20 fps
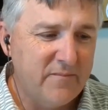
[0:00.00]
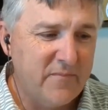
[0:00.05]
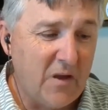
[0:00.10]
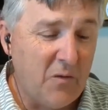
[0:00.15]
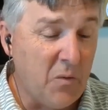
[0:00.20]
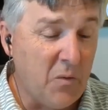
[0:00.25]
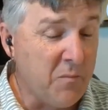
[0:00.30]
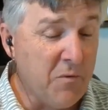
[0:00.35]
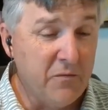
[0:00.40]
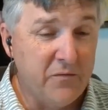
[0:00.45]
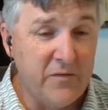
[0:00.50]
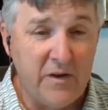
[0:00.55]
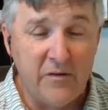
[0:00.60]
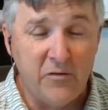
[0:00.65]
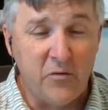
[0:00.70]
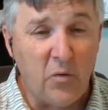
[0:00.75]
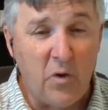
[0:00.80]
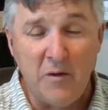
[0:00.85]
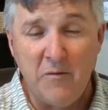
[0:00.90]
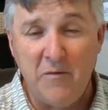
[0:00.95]
we moved
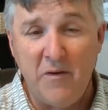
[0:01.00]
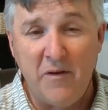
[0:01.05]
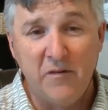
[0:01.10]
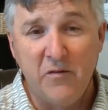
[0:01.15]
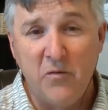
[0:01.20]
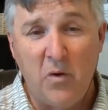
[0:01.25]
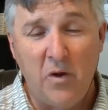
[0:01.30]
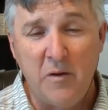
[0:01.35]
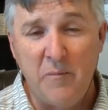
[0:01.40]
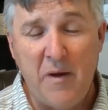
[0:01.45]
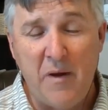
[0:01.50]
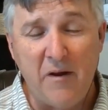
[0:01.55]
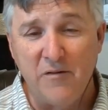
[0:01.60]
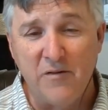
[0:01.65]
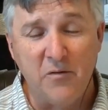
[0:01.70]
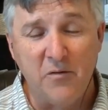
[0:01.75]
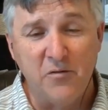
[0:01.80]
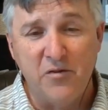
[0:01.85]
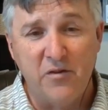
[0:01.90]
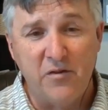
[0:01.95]
into Tuolumne Meadows.
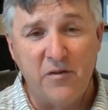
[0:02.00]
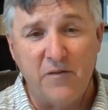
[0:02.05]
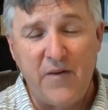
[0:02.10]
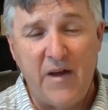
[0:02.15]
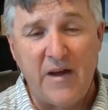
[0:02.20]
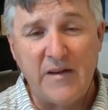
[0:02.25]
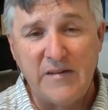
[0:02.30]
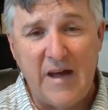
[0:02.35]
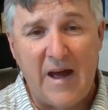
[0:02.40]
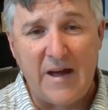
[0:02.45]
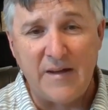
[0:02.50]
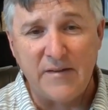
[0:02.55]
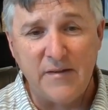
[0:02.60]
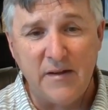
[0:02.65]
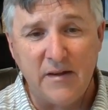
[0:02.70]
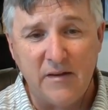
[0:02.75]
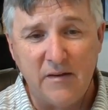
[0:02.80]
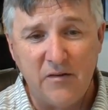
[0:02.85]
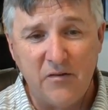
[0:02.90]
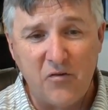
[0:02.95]
It was just a
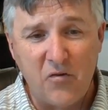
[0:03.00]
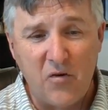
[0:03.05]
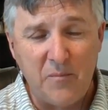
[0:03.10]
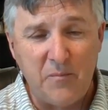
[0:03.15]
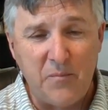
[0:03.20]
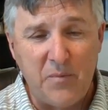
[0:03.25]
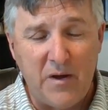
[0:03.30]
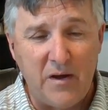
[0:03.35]
fantastic trip.